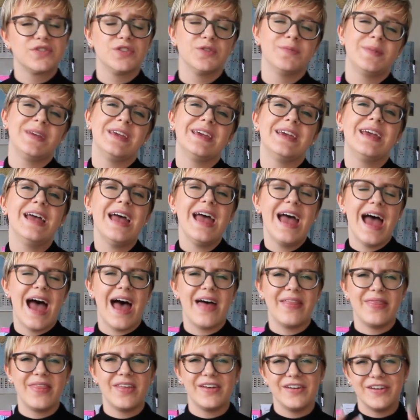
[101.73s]
for me.
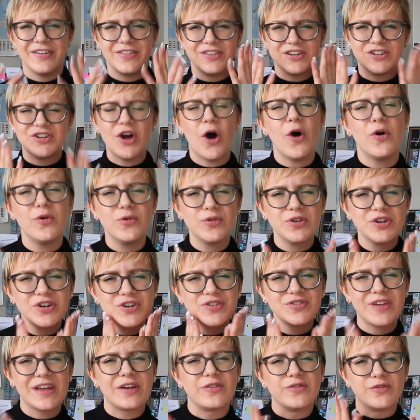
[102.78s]
And the
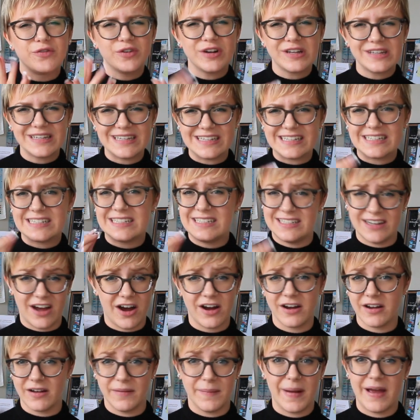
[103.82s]
toner like really
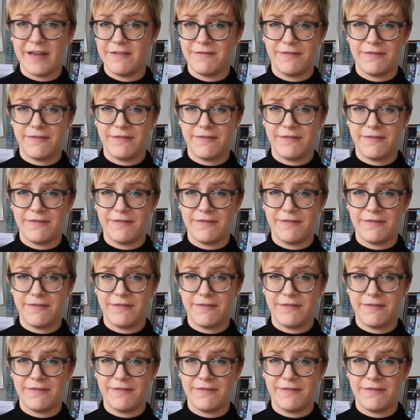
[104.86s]
stung my